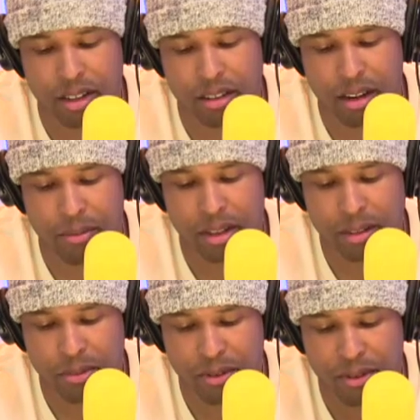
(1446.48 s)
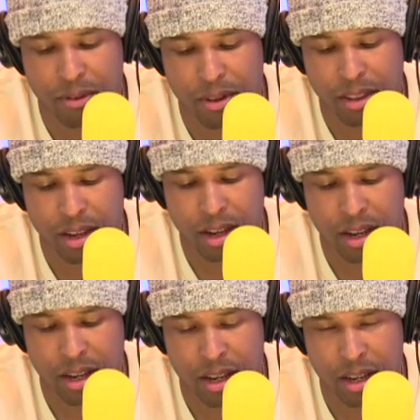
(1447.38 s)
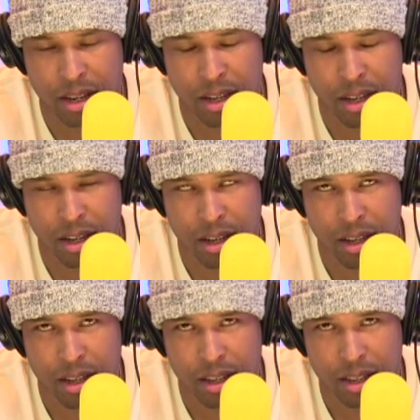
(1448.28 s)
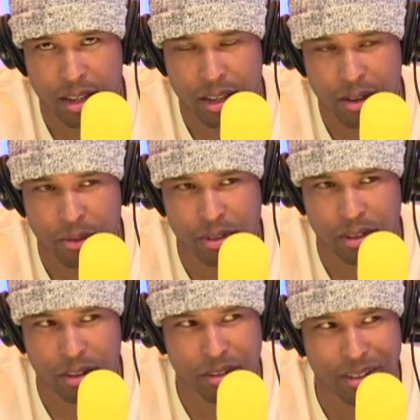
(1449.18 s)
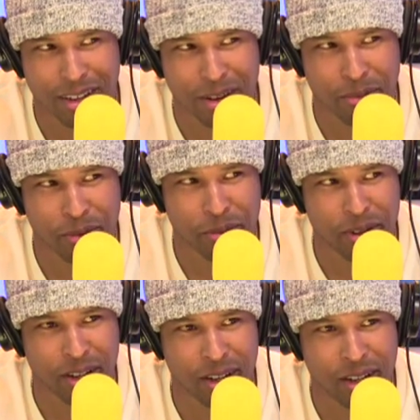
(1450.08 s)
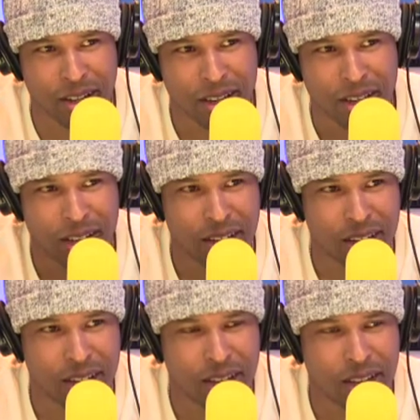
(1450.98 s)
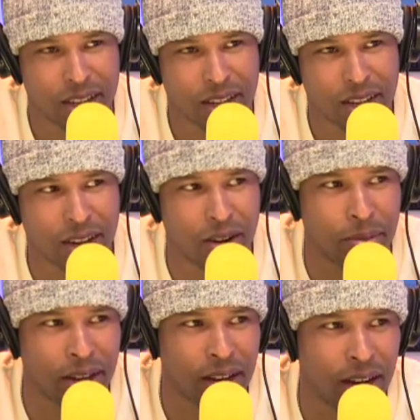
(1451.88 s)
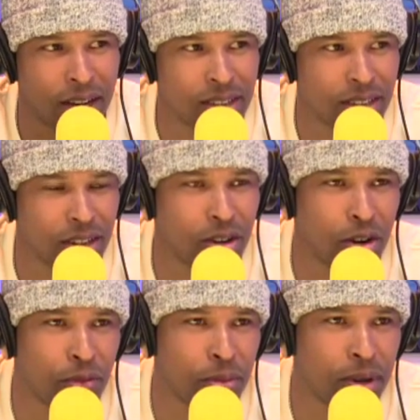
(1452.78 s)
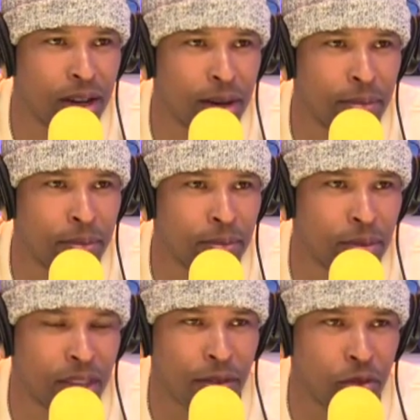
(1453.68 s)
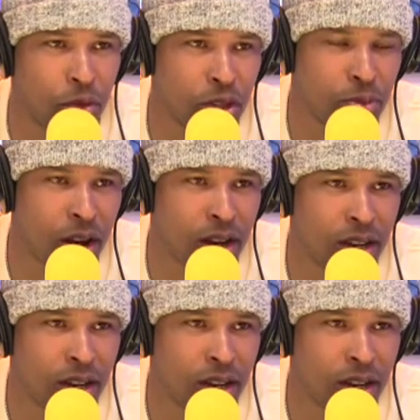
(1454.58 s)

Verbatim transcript: saw him in this movie with uh, what's the girl's name from uh, with that movie? Oh my gosh, the girl from um, Devil Wears Prada.